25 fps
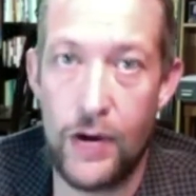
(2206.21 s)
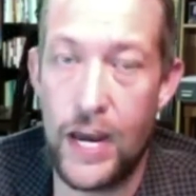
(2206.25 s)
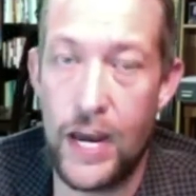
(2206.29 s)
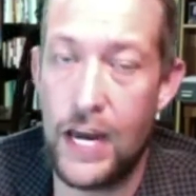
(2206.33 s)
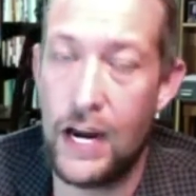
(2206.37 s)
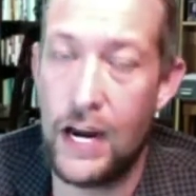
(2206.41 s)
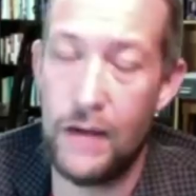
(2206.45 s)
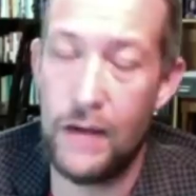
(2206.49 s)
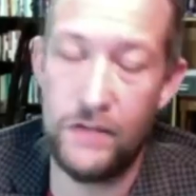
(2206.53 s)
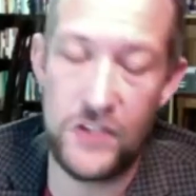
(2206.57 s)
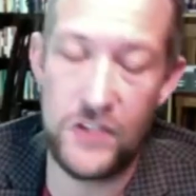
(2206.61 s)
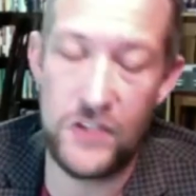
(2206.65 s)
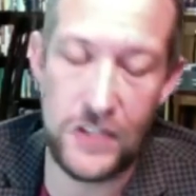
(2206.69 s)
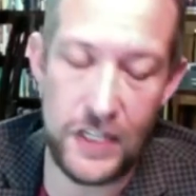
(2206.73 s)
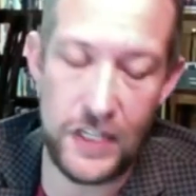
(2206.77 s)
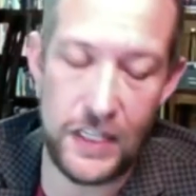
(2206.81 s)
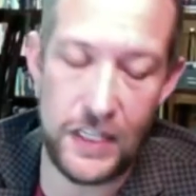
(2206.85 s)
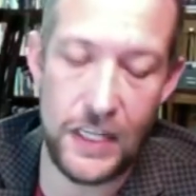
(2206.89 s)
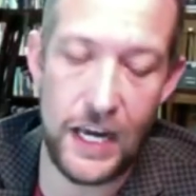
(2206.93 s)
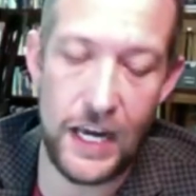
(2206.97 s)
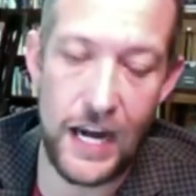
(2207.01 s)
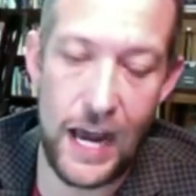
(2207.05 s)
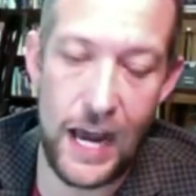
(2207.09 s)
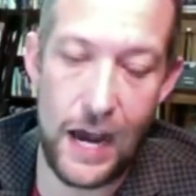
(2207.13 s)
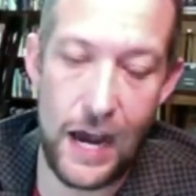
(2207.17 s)
And I've seen
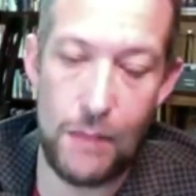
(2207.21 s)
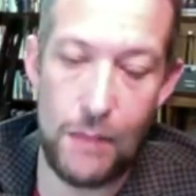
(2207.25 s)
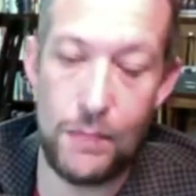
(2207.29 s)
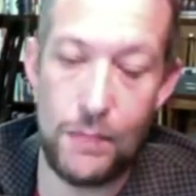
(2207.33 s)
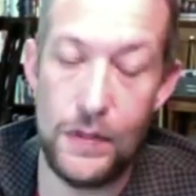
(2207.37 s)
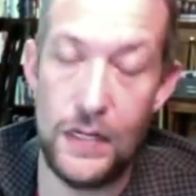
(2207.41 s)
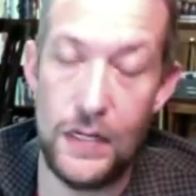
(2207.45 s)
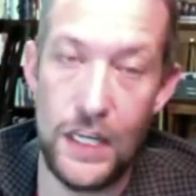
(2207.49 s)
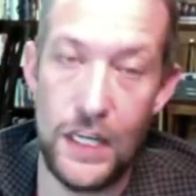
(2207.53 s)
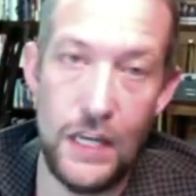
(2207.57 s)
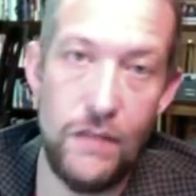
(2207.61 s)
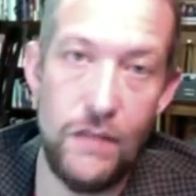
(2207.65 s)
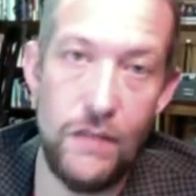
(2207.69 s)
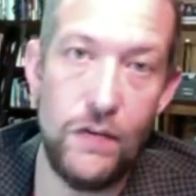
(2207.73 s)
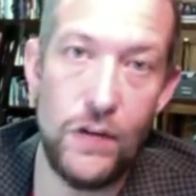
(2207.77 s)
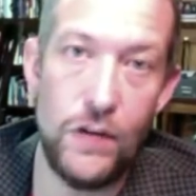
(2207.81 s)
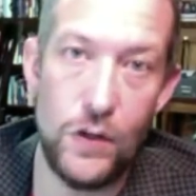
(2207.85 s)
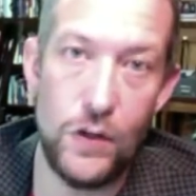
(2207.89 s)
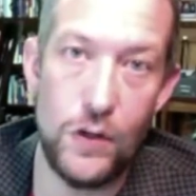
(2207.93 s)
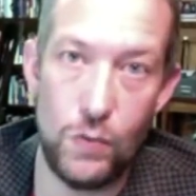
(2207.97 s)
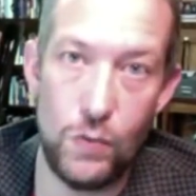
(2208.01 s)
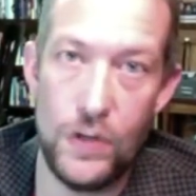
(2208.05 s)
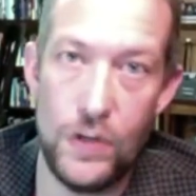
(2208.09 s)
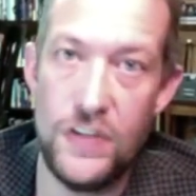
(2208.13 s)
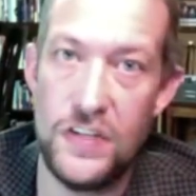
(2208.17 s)
that happen even
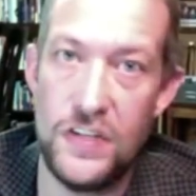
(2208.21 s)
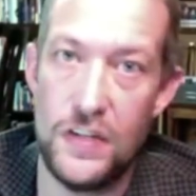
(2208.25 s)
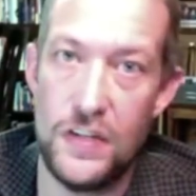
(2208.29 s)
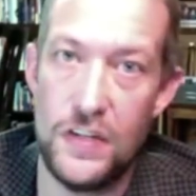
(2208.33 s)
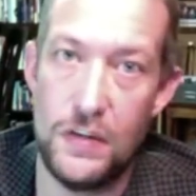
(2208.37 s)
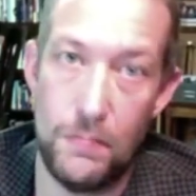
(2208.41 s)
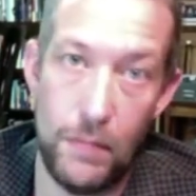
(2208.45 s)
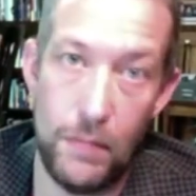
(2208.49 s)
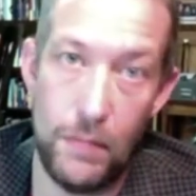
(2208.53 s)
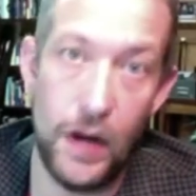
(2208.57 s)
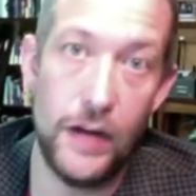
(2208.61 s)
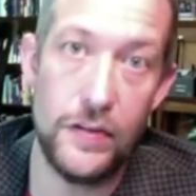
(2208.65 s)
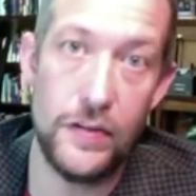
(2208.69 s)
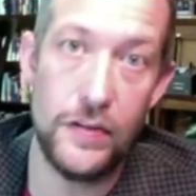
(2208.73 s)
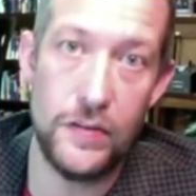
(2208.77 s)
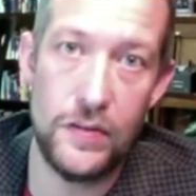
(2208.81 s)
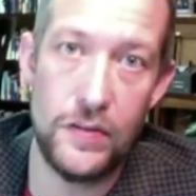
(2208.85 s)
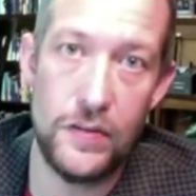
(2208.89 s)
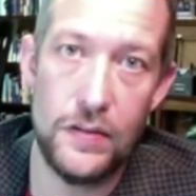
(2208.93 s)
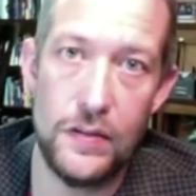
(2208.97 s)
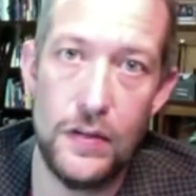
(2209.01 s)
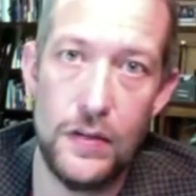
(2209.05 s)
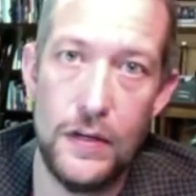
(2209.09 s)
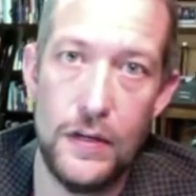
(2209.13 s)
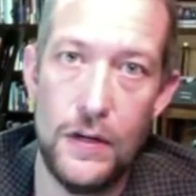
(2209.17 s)
in recent months,